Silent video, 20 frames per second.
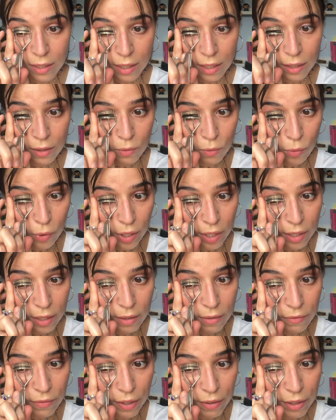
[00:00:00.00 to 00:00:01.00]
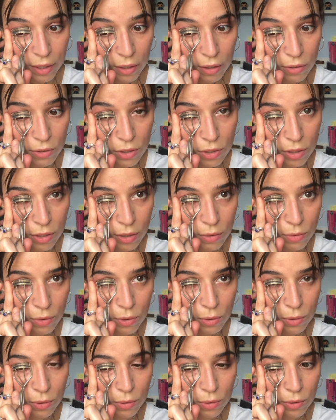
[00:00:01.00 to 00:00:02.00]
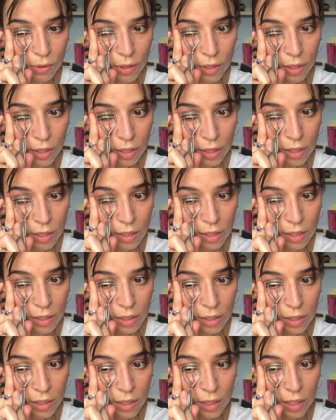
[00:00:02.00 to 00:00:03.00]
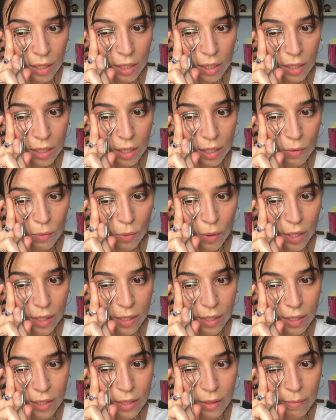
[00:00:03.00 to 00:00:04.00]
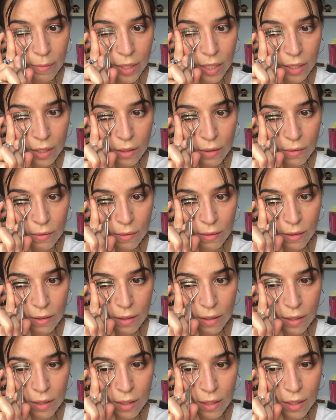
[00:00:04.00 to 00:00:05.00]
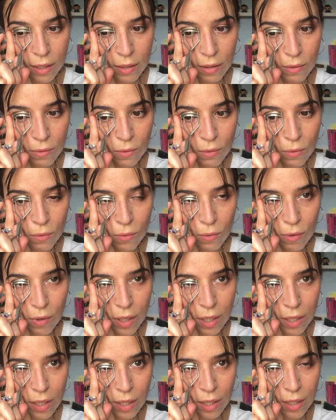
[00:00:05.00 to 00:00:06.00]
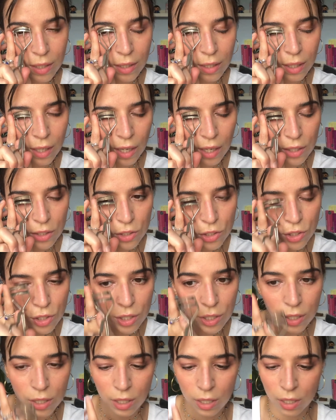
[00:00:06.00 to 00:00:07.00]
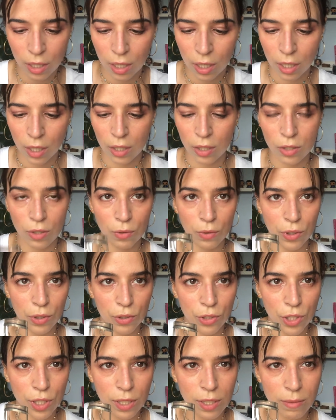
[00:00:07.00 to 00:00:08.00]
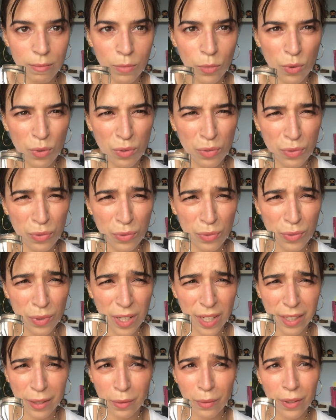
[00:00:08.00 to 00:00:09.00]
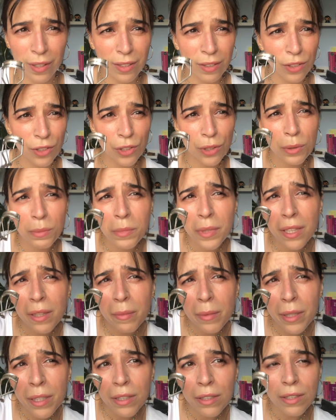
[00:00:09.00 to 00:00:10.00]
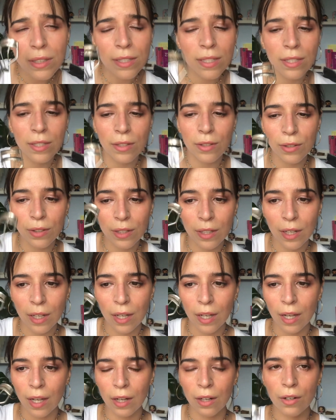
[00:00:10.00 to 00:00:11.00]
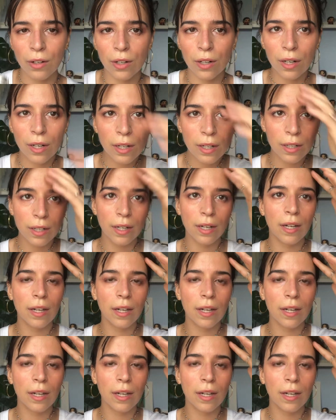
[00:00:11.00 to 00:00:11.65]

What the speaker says: one very close to the root, one in the middle, and one in the edge. So you just move like 1-2 millimeters your curler,